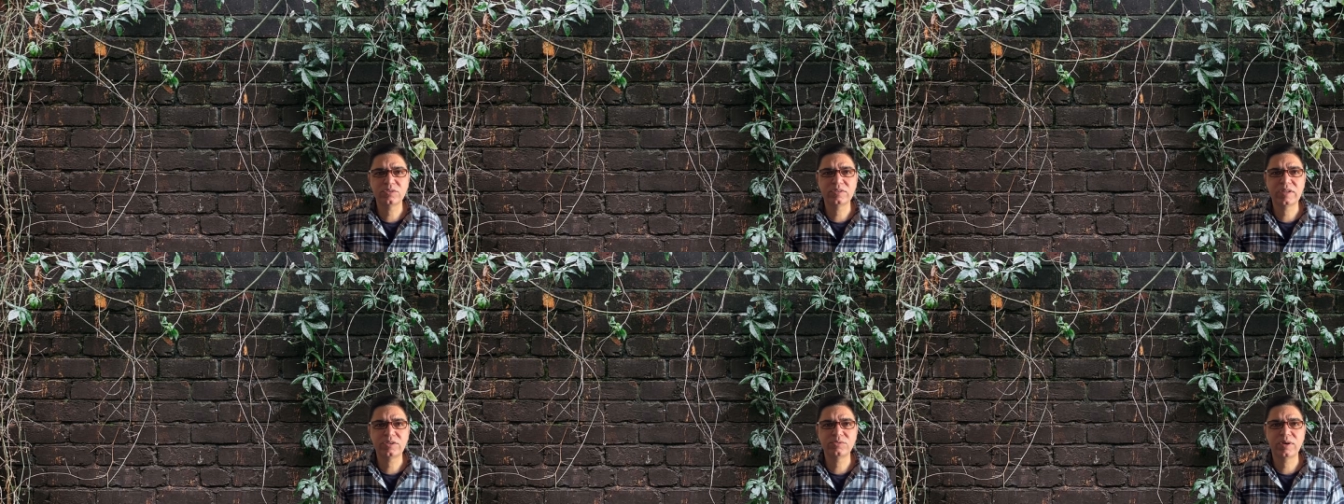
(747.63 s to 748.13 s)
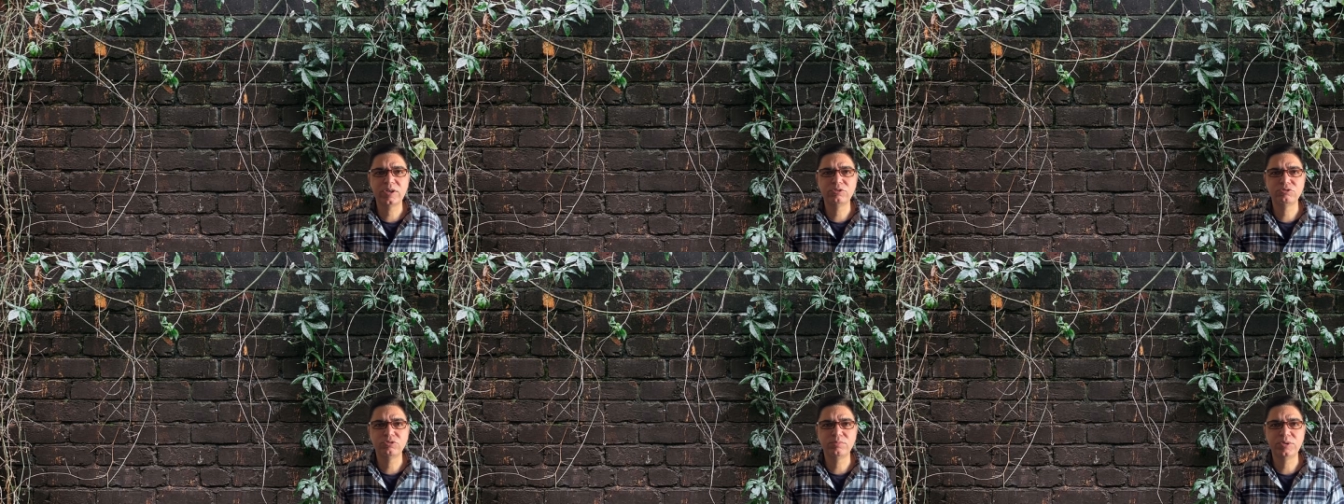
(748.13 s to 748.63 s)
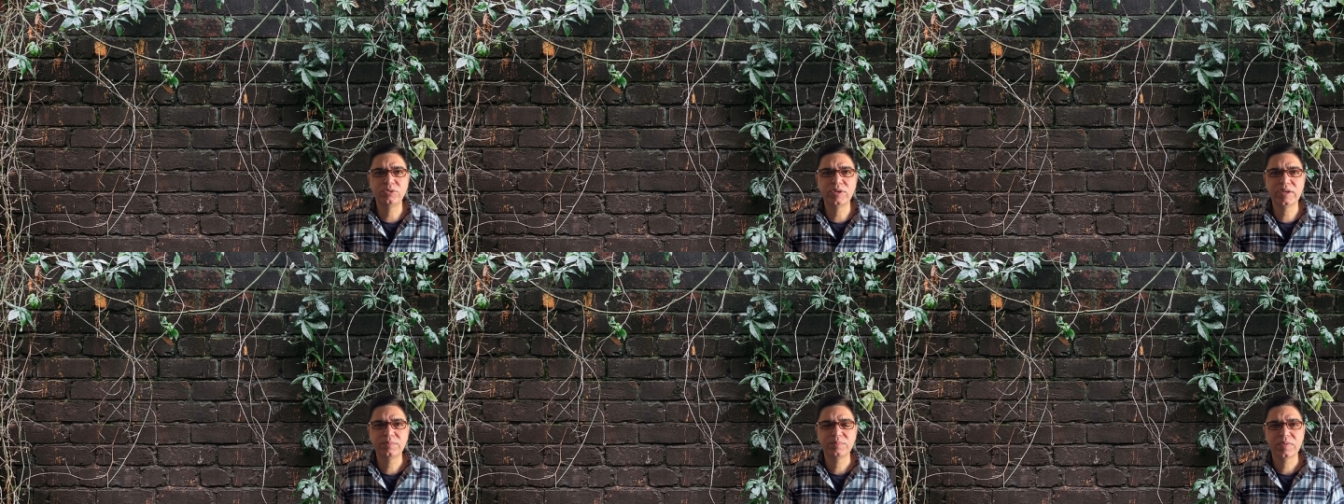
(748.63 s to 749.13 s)
So that's why you should be
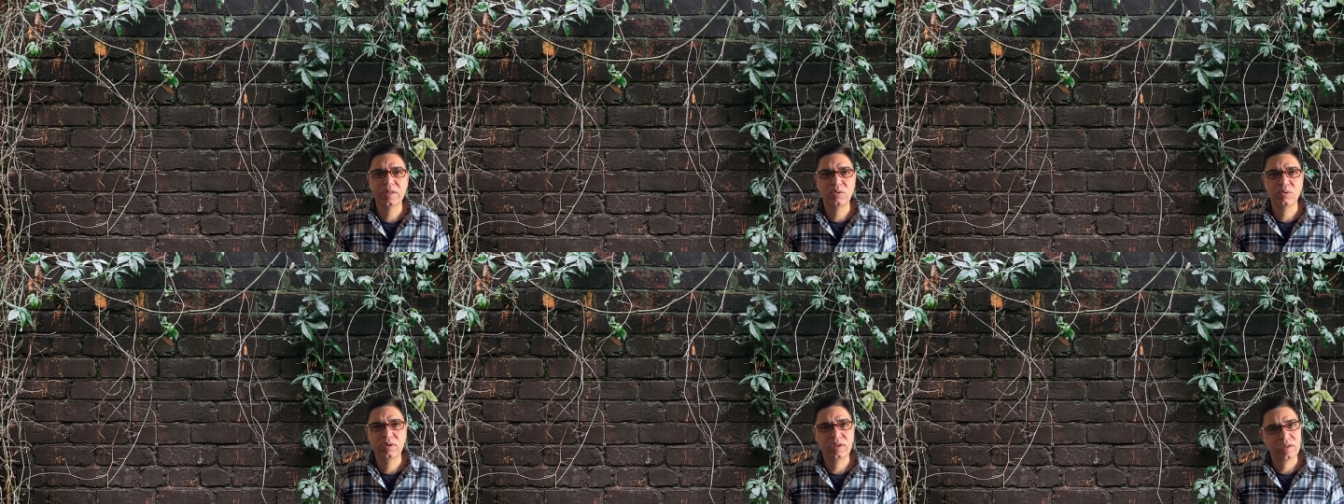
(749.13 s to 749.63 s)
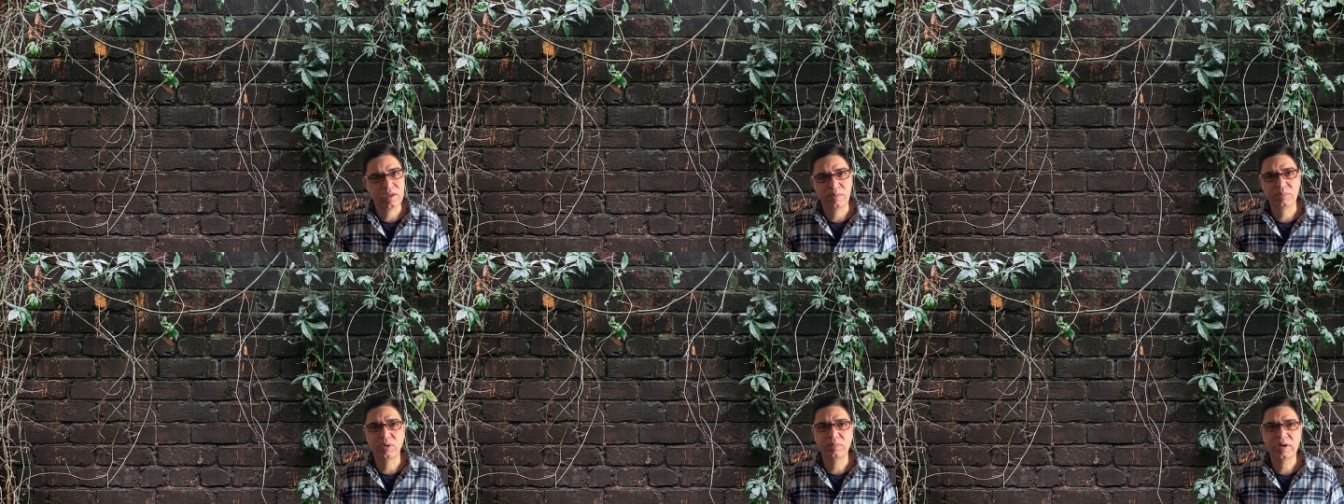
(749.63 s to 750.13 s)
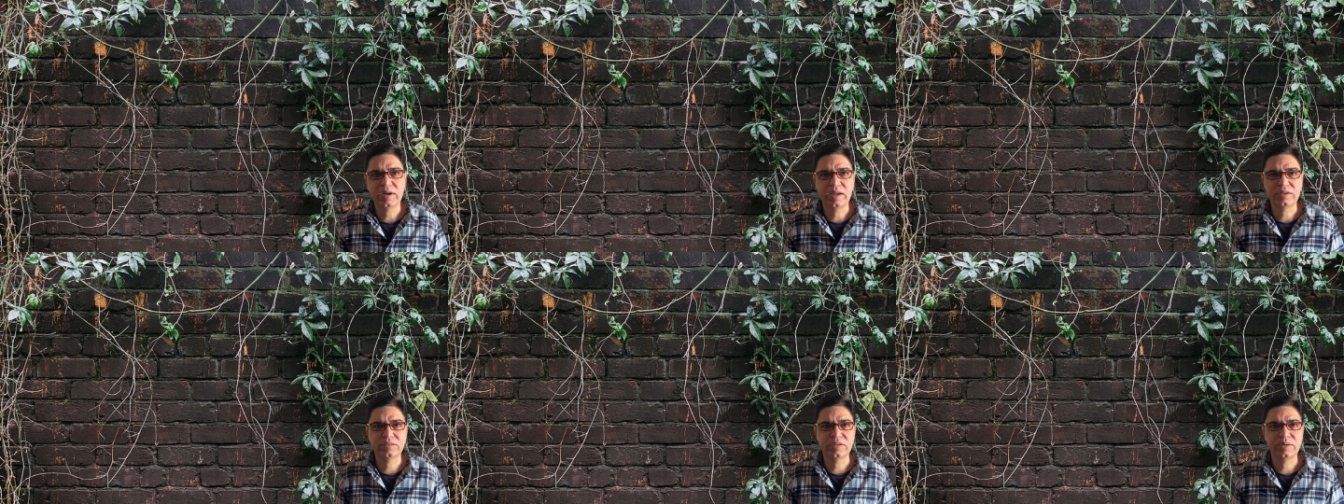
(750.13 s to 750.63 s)
doing abdominal
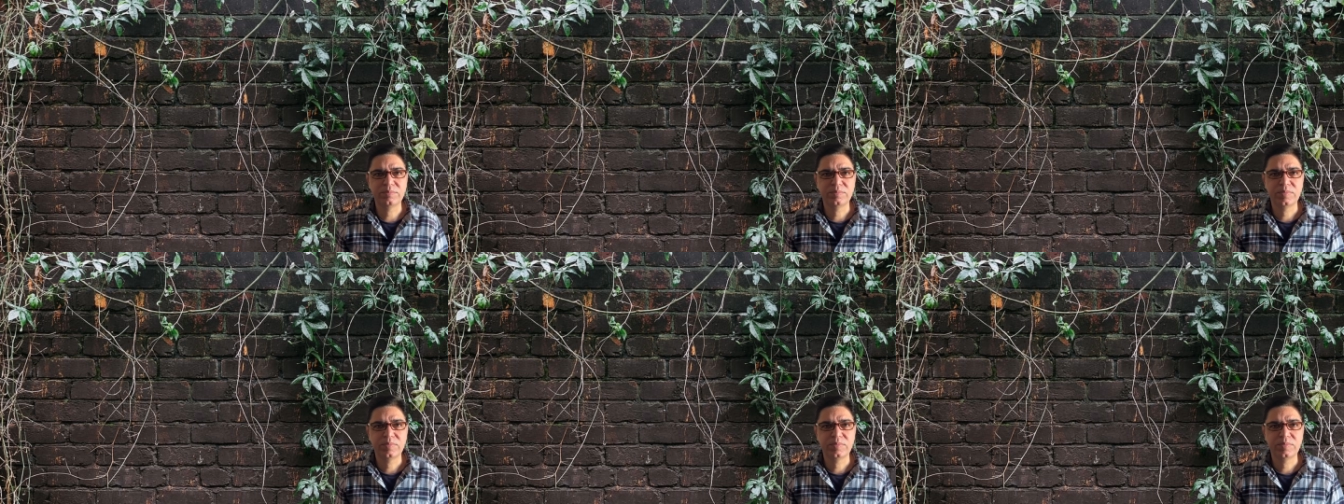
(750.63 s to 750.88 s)
X-ray.